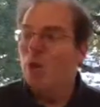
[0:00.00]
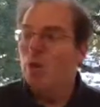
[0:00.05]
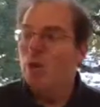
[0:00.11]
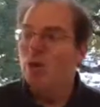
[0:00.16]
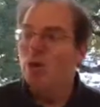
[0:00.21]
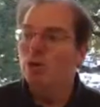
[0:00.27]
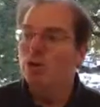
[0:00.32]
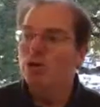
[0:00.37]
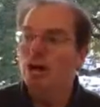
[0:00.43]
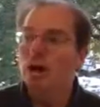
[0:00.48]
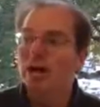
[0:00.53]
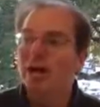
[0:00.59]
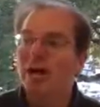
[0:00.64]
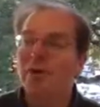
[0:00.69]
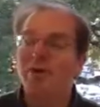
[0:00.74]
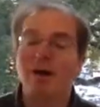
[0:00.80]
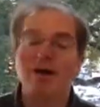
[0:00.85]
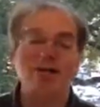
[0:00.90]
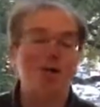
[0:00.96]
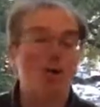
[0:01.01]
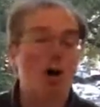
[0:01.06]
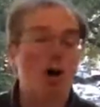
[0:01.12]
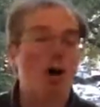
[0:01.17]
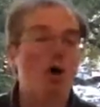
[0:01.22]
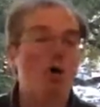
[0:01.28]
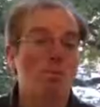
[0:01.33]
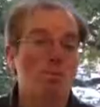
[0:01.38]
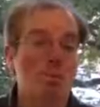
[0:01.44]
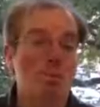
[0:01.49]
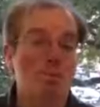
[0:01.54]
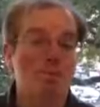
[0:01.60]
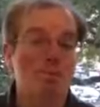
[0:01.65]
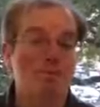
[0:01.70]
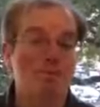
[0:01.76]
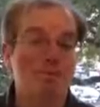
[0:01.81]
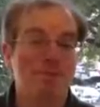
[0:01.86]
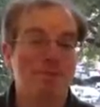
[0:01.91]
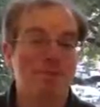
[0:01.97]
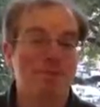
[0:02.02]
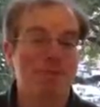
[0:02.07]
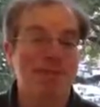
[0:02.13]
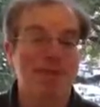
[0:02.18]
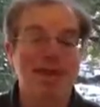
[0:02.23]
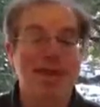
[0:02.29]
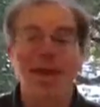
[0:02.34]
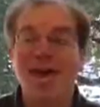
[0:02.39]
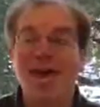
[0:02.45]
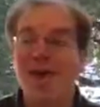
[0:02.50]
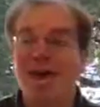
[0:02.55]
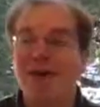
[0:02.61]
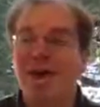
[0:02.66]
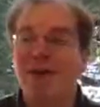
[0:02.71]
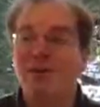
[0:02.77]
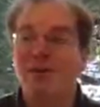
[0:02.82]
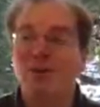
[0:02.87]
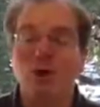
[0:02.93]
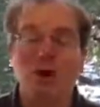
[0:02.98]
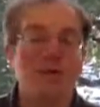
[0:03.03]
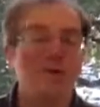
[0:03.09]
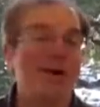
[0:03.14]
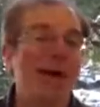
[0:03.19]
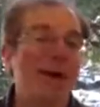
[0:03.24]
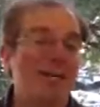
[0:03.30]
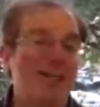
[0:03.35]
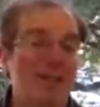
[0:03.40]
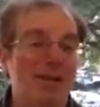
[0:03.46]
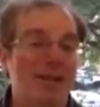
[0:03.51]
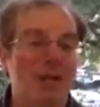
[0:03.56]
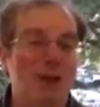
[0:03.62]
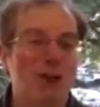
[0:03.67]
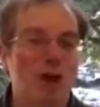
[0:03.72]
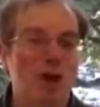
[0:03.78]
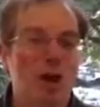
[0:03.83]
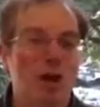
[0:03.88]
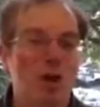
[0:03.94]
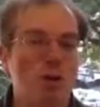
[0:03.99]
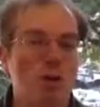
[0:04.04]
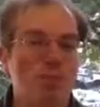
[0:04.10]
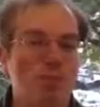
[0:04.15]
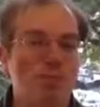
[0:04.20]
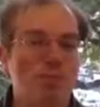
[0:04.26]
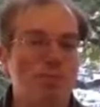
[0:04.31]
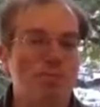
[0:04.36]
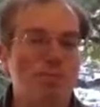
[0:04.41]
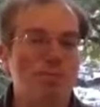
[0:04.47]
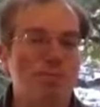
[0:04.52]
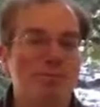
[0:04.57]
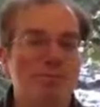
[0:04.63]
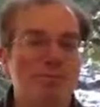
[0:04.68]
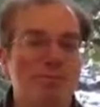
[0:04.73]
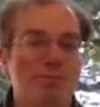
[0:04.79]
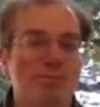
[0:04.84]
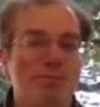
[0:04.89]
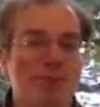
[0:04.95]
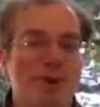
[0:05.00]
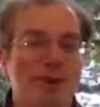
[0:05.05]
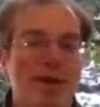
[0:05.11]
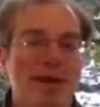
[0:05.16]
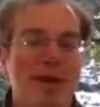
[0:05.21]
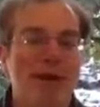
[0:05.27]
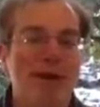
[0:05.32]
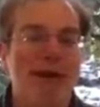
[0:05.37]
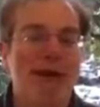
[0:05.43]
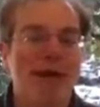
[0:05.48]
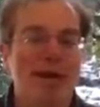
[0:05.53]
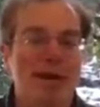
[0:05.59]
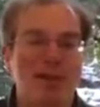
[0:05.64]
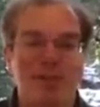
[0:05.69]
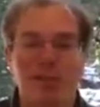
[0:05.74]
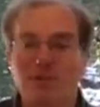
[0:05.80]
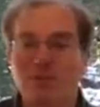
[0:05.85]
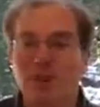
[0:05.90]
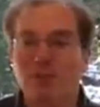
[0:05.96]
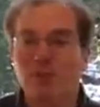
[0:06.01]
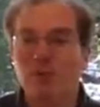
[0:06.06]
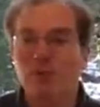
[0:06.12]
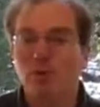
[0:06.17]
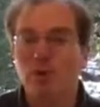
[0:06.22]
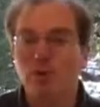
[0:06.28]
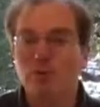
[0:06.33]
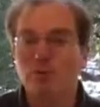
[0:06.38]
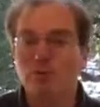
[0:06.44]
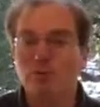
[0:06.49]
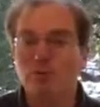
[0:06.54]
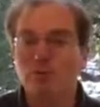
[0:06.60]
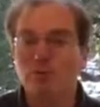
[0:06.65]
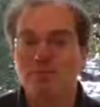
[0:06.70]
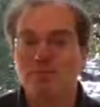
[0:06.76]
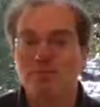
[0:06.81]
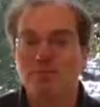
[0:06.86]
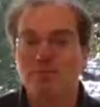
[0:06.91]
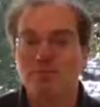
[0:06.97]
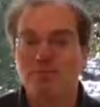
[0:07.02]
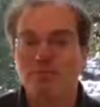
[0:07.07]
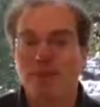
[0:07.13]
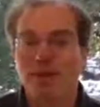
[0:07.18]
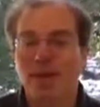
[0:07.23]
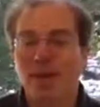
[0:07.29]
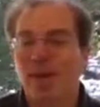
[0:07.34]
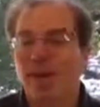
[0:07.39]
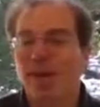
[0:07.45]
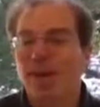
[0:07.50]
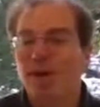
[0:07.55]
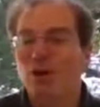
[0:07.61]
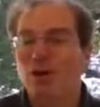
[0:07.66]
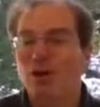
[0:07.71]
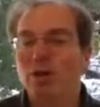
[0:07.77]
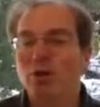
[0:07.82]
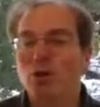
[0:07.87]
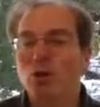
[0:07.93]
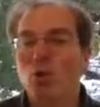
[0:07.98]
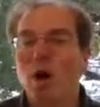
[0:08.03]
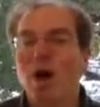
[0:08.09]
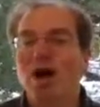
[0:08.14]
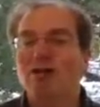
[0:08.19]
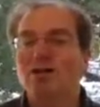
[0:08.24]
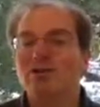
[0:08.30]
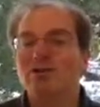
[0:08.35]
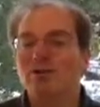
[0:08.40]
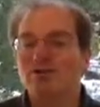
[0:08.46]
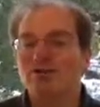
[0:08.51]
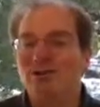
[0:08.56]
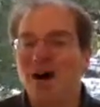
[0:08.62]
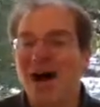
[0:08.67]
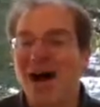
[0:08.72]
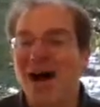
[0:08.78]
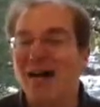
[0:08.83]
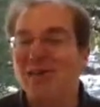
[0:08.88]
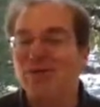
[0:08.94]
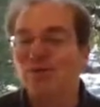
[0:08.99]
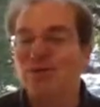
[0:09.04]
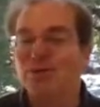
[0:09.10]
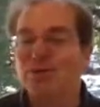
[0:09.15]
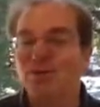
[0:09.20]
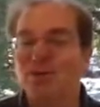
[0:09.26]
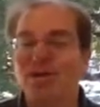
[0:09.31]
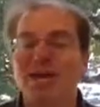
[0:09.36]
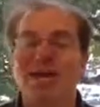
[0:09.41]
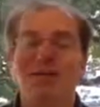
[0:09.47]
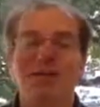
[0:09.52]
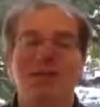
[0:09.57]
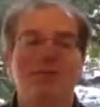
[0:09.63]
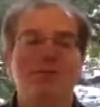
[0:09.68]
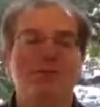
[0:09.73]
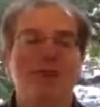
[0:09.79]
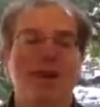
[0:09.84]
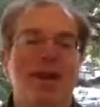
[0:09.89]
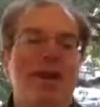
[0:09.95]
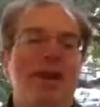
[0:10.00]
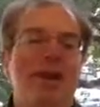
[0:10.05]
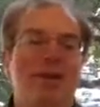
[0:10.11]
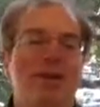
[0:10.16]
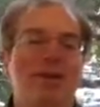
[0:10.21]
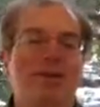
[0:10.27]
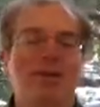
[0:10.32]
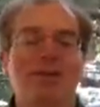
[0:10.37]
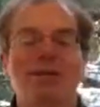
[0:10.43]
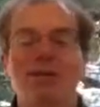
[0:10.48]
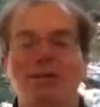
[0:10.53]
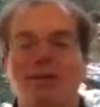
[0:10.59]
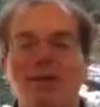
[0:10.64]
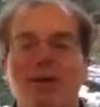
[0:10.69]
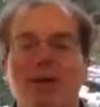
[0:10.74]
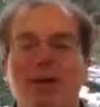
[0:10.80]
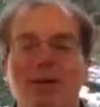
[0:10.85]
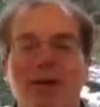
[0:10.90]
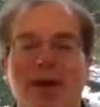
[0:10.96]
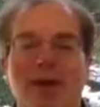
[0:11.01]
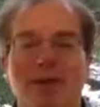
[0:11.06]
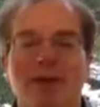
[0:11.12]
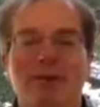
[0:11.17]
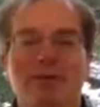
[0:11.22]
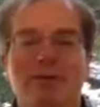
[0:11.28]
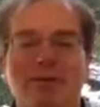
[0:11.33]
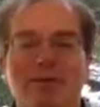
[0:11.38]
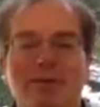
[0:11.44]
When you were talking about your home, if you have a gas leak in your home and it fills up the room, it only requires 5% of the air to be methane.